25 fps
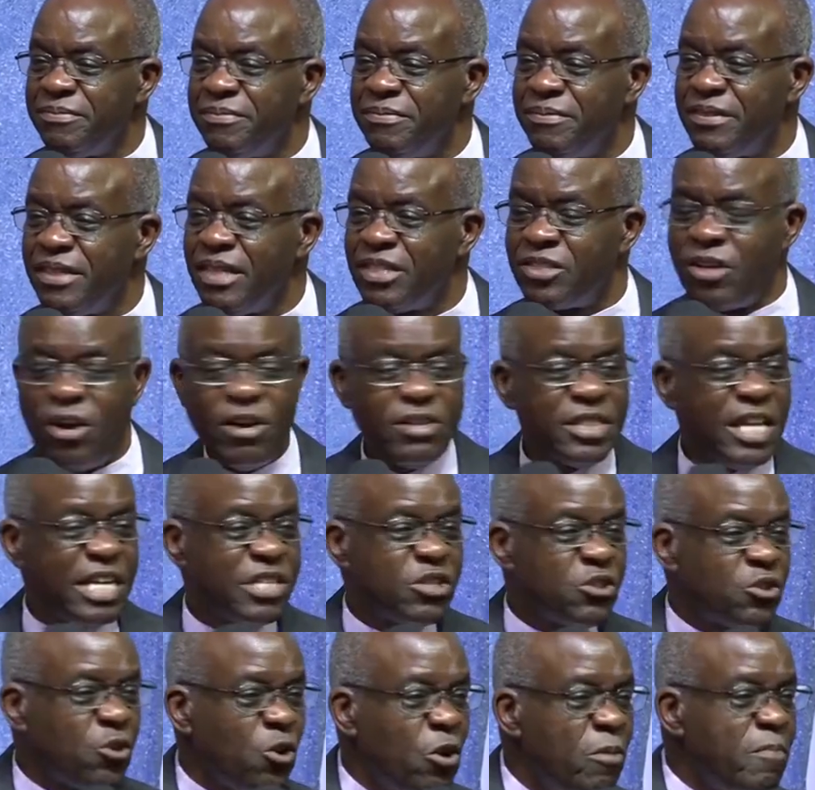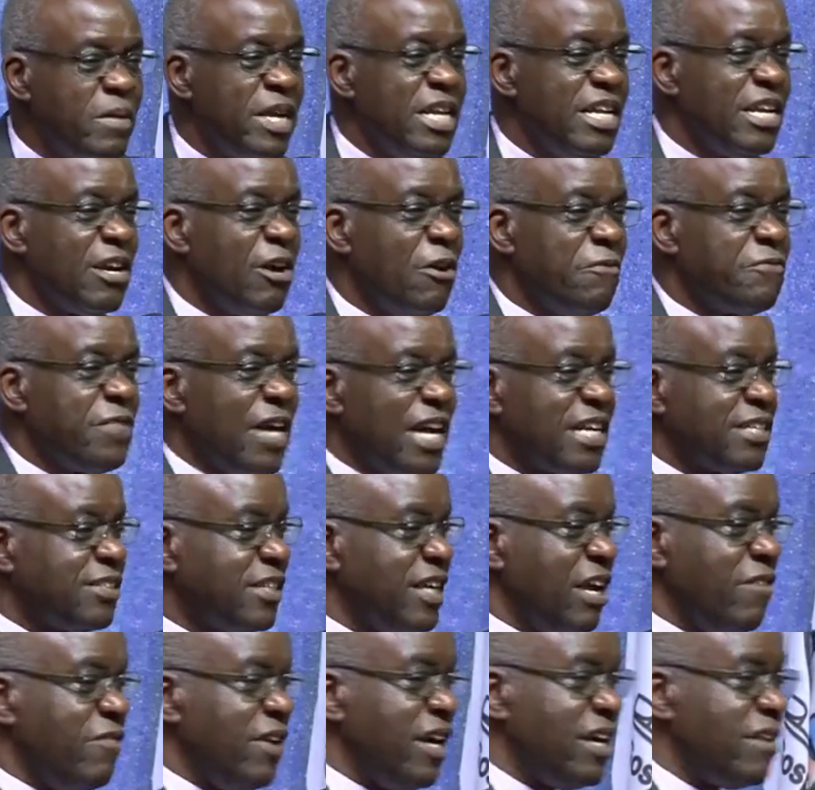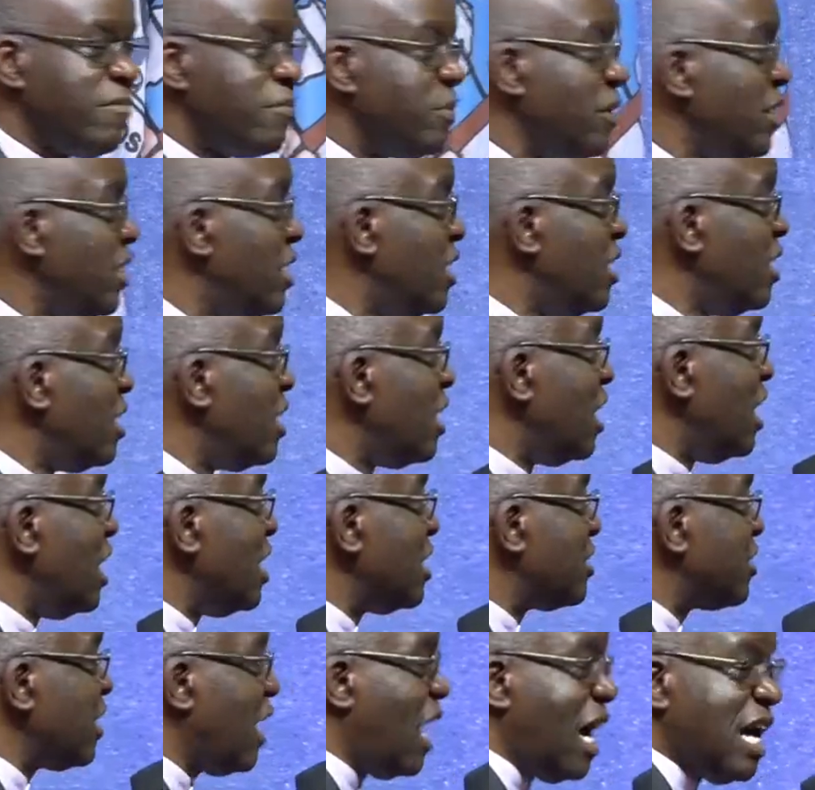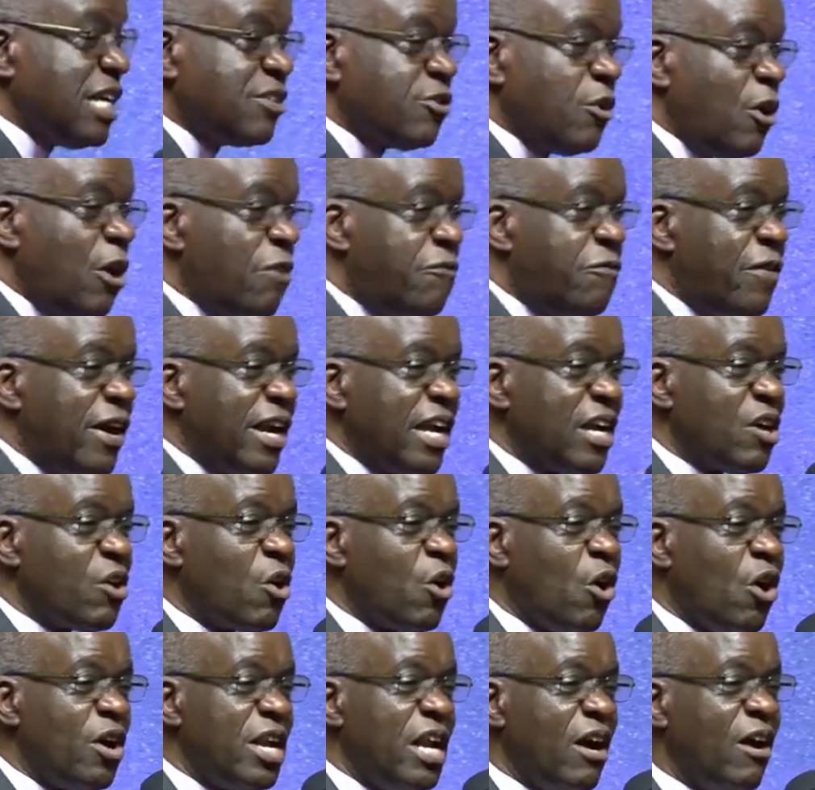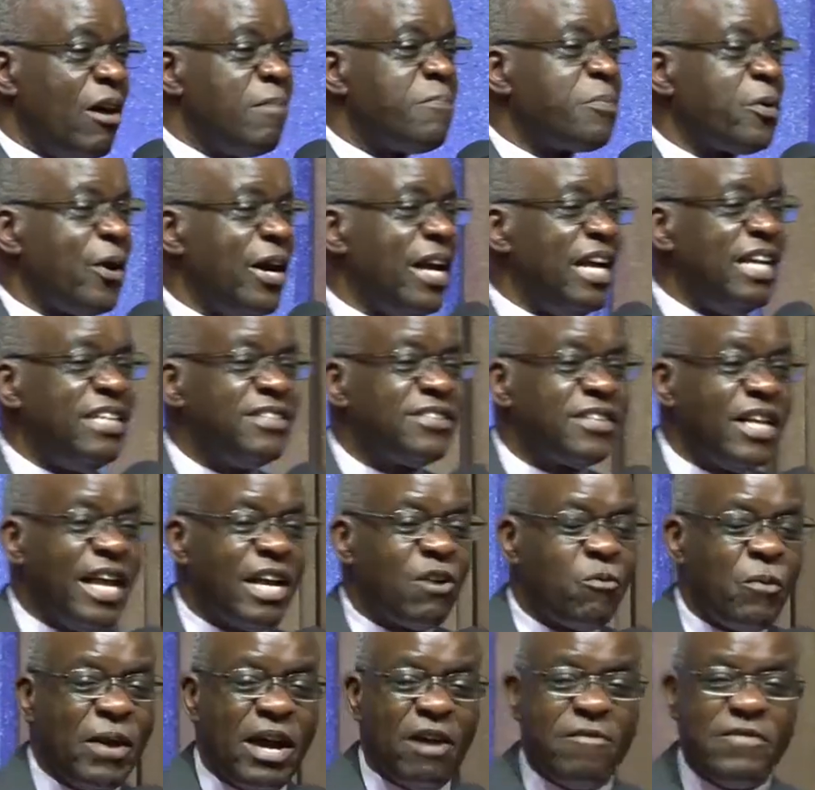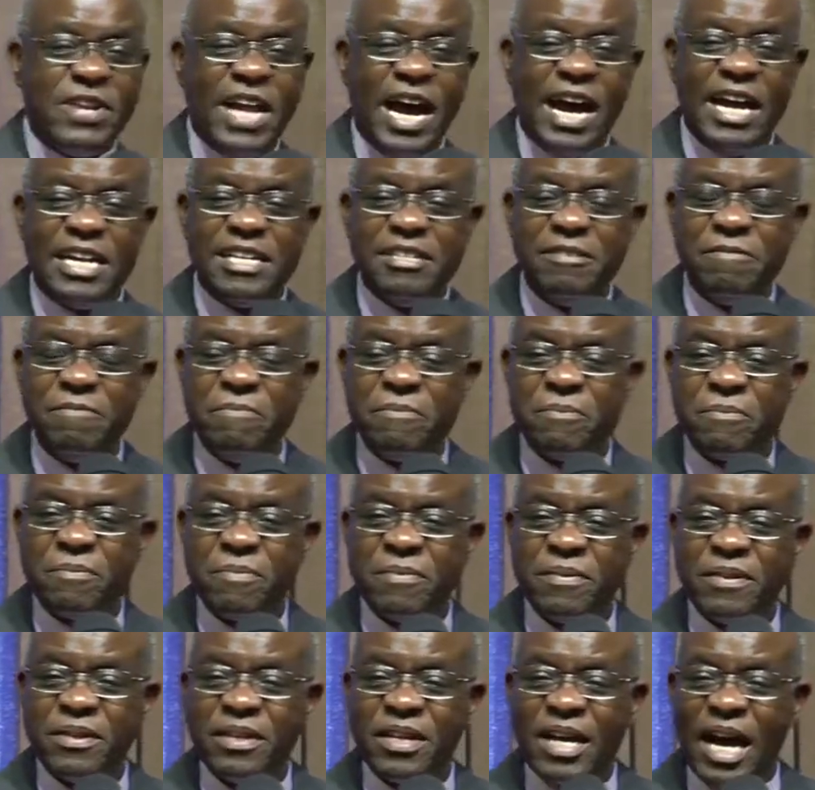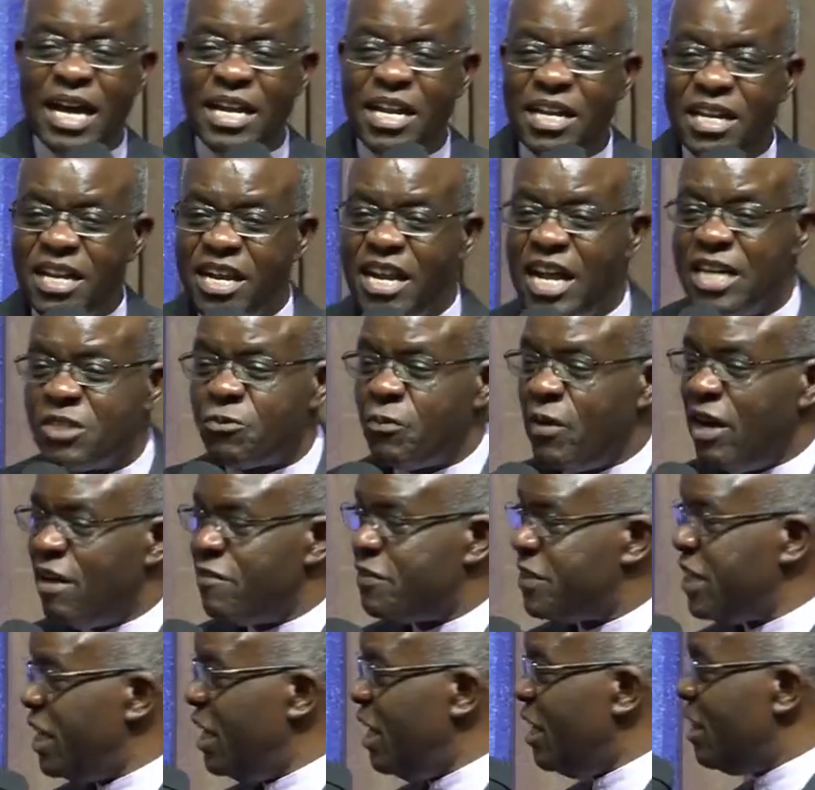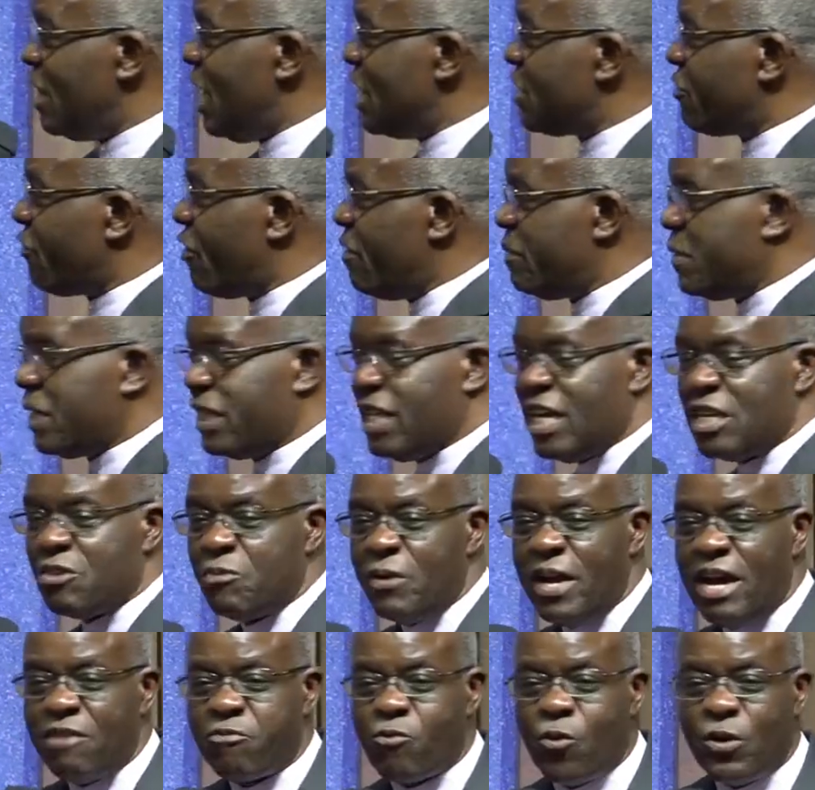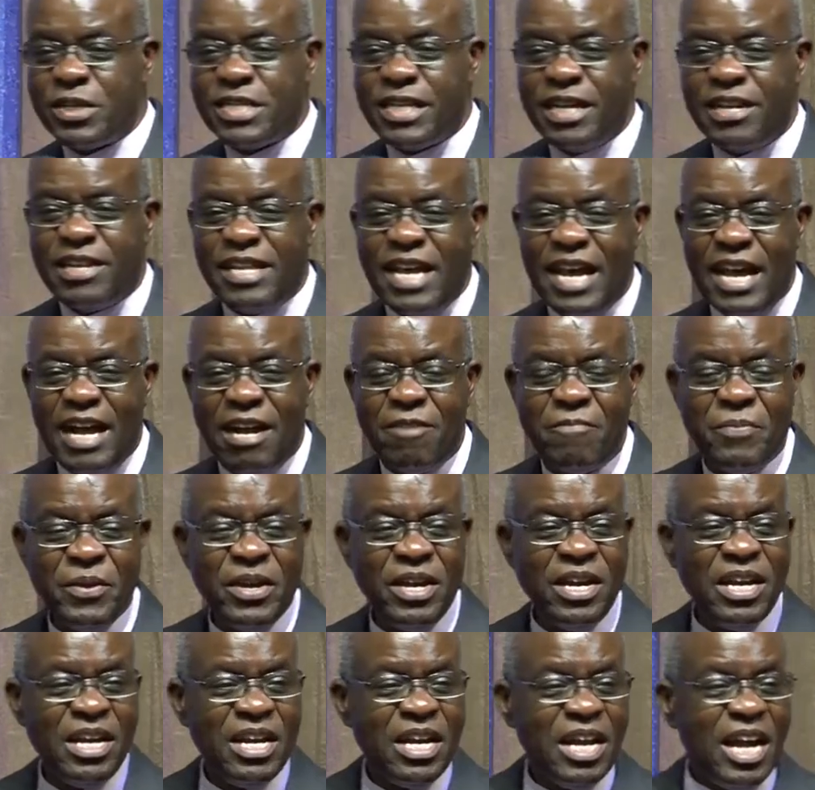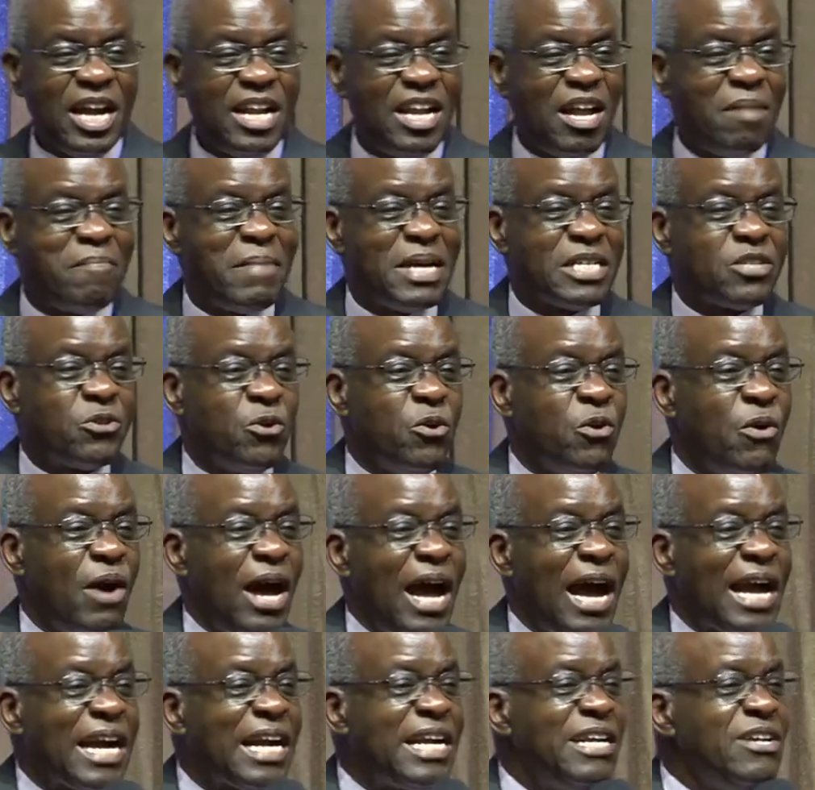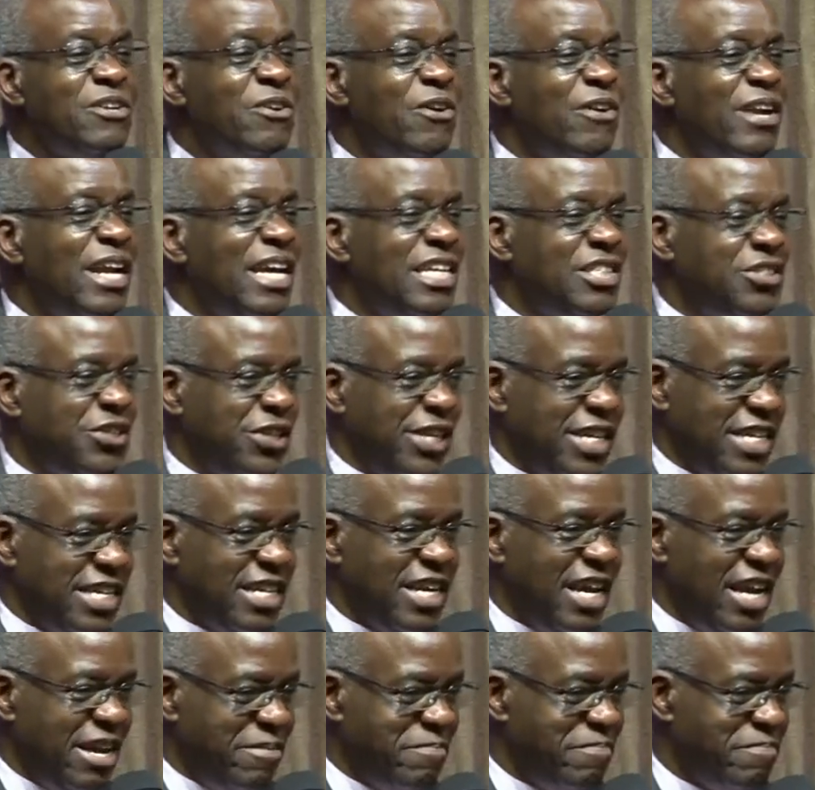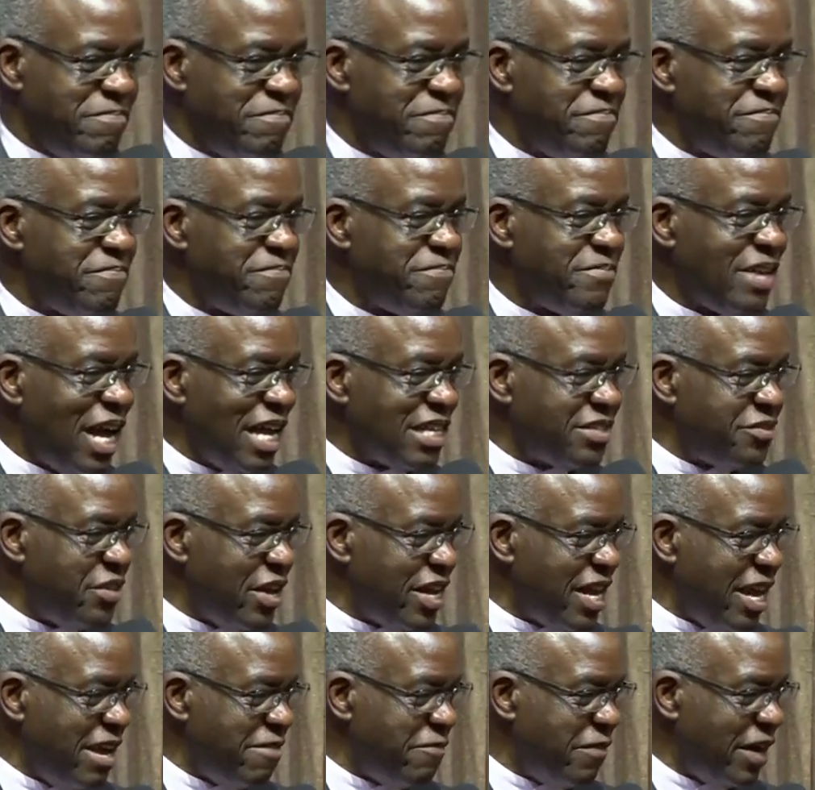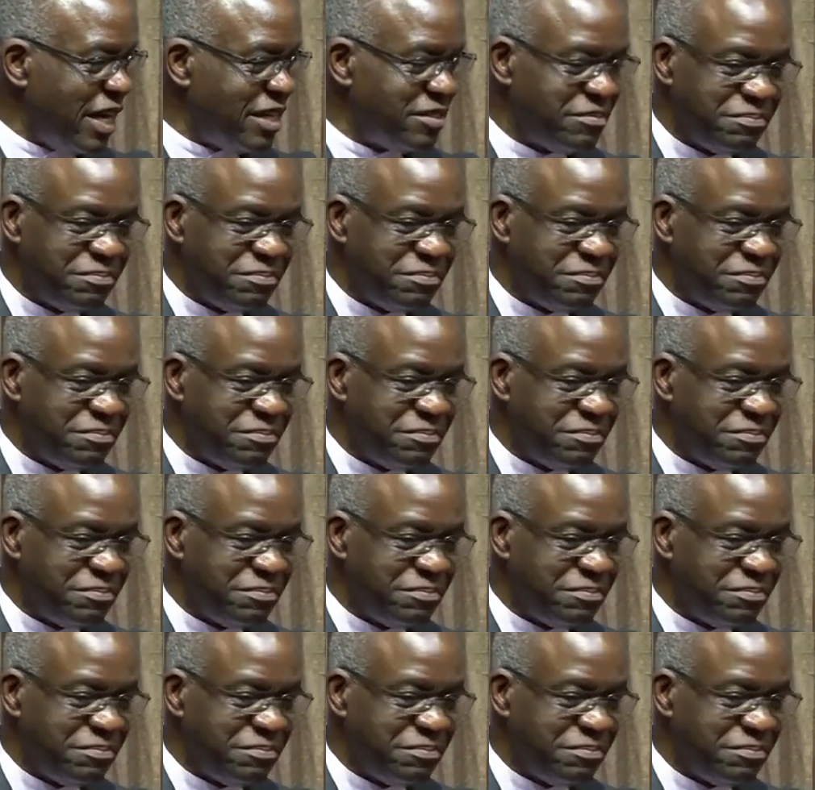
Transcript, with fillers: So, the true meaning of thanksgiving is us offering God our praise, like we have done, and indeed, as we have seen in that scripture that we have quoted there. And number two, acknowledging Him as the giver